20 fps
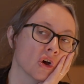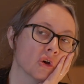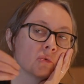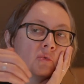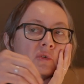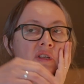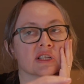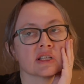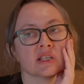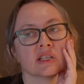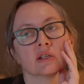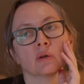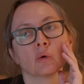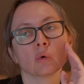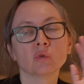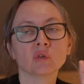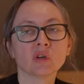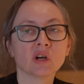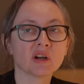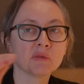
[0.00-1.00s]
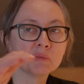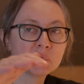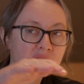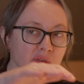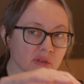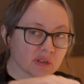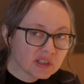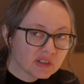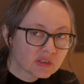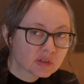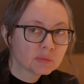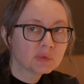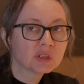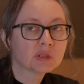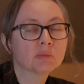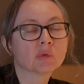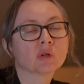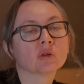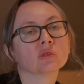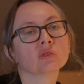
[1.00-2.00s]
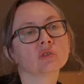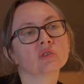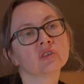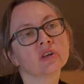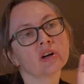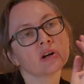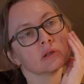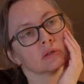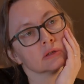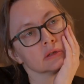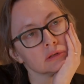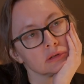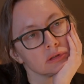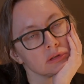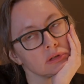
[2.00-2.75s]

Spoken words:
Riesling, Gruner have been a little bit more on the down.